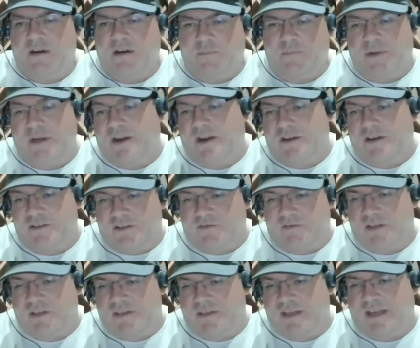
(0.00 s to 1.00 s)
because of
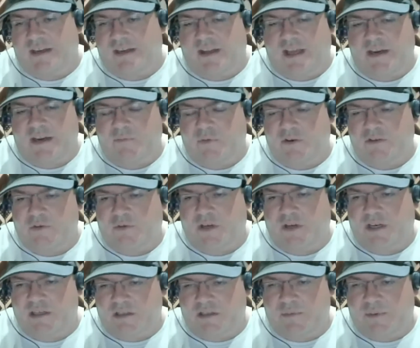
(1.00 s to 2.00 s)
the deadline, we're doing
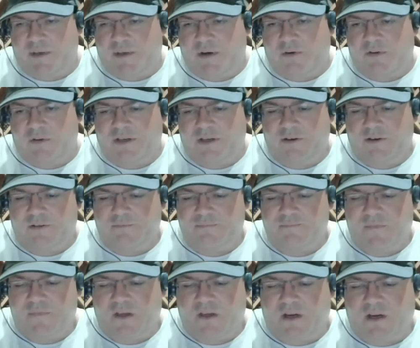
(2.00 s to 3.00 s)
it a little bit earlier.
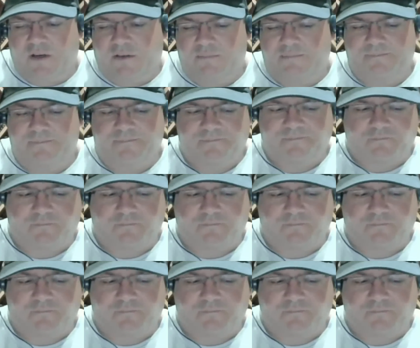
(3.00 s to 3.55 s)
Um,